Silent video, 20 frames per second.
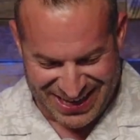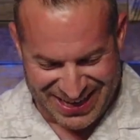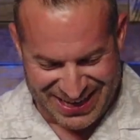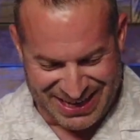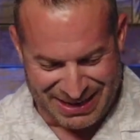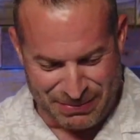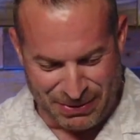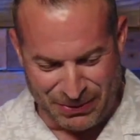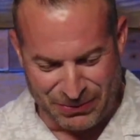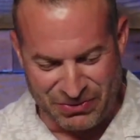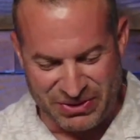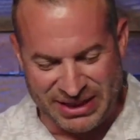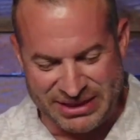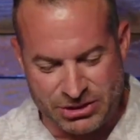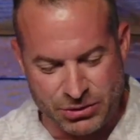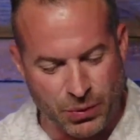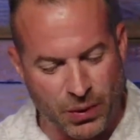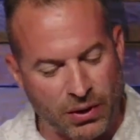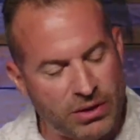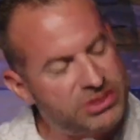Come on, these
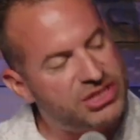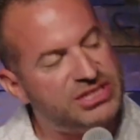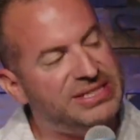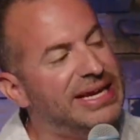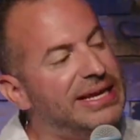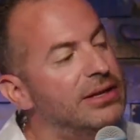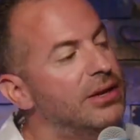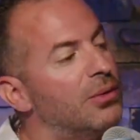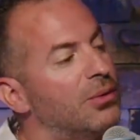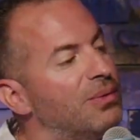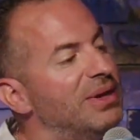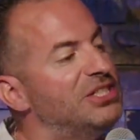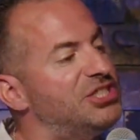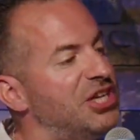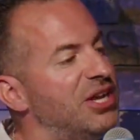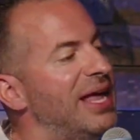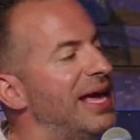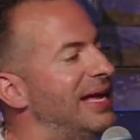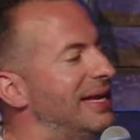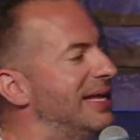words didn't
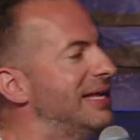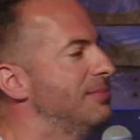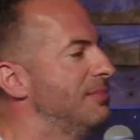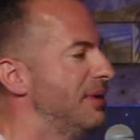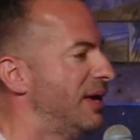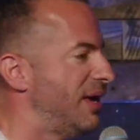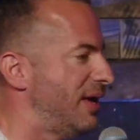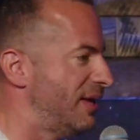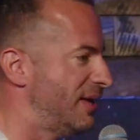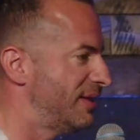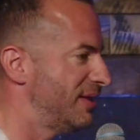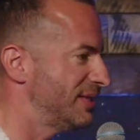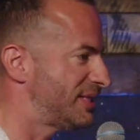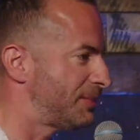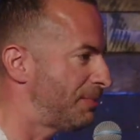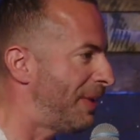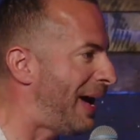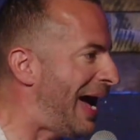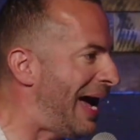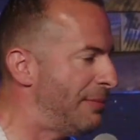originate in me. This
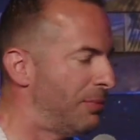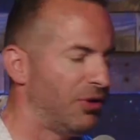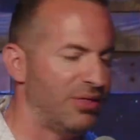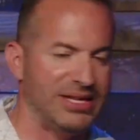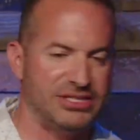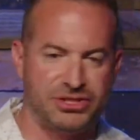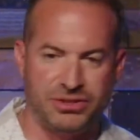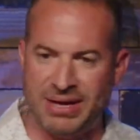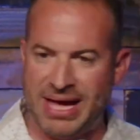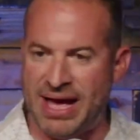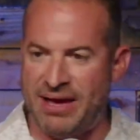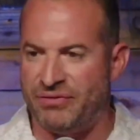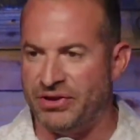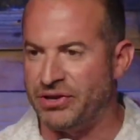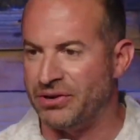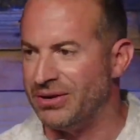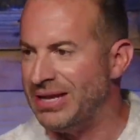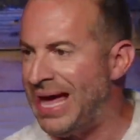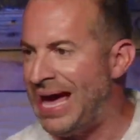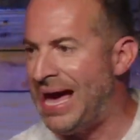Bible that you have in
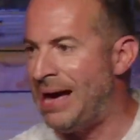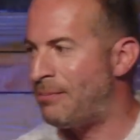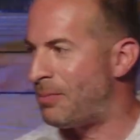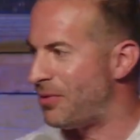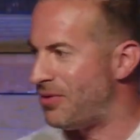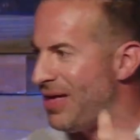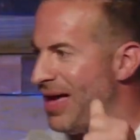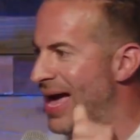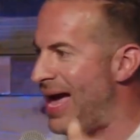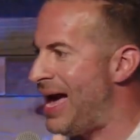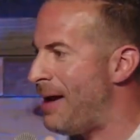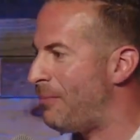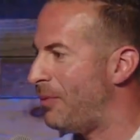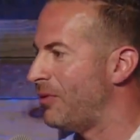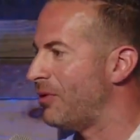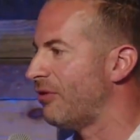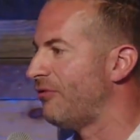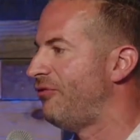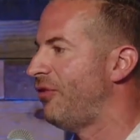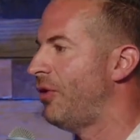your lap or the app on
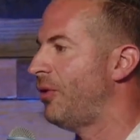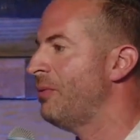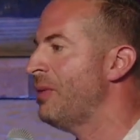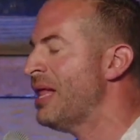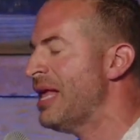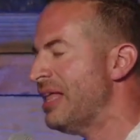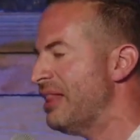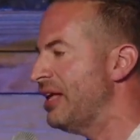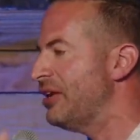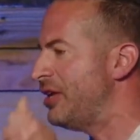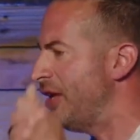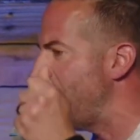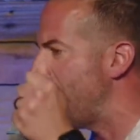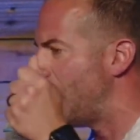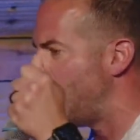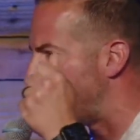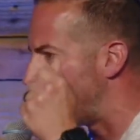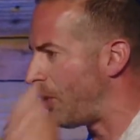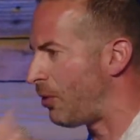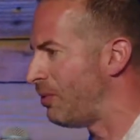your phone, they
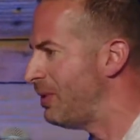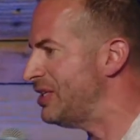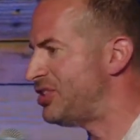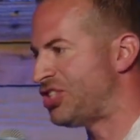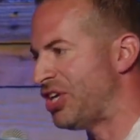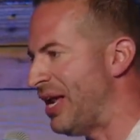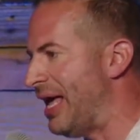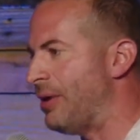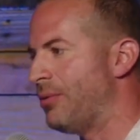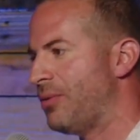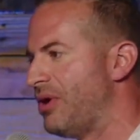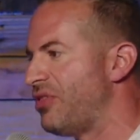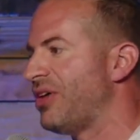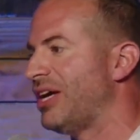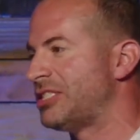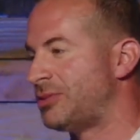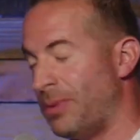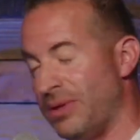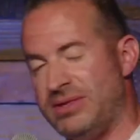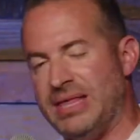didn't originate with
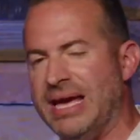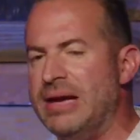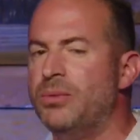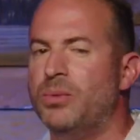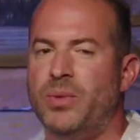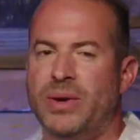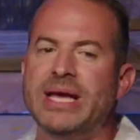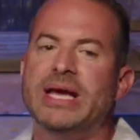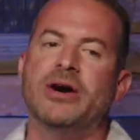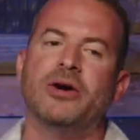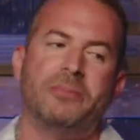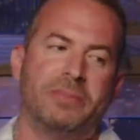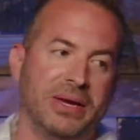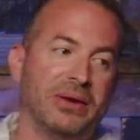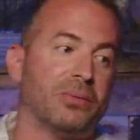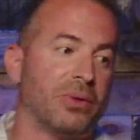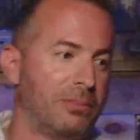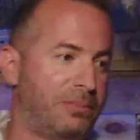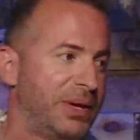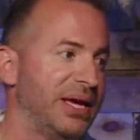us, but they will be
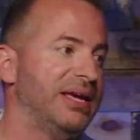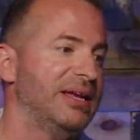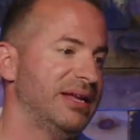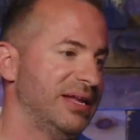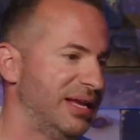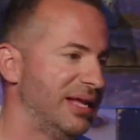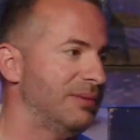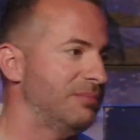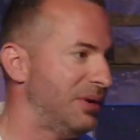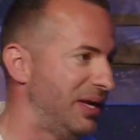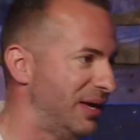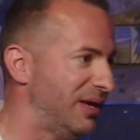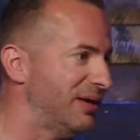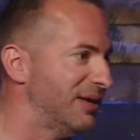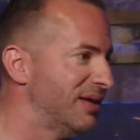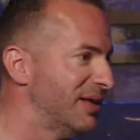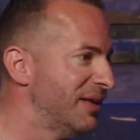repeated in me.